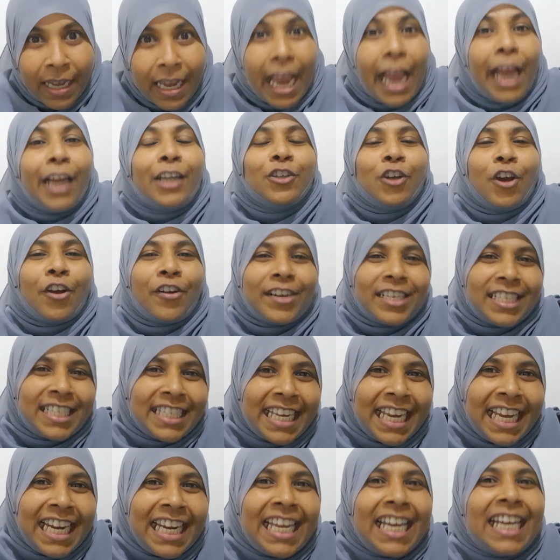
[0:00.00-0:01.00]
and you're
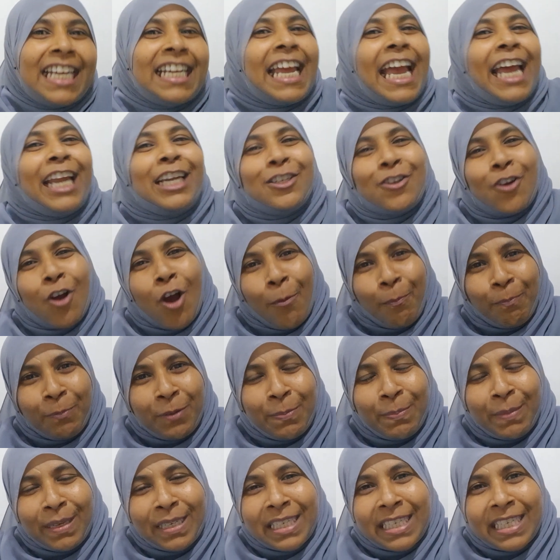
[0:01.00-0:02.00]
resilient and you're
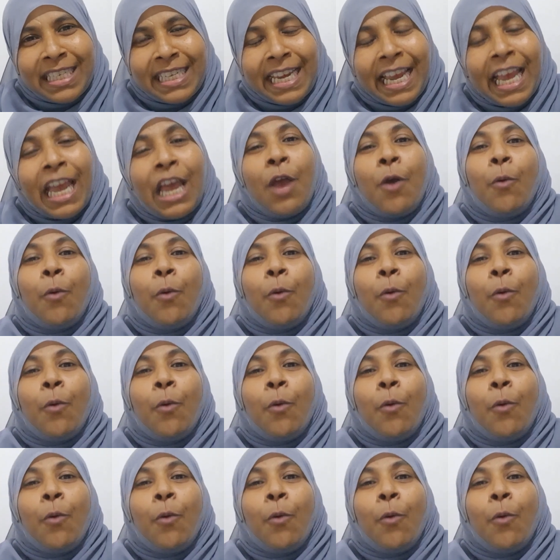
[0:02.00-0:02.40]
optimistic.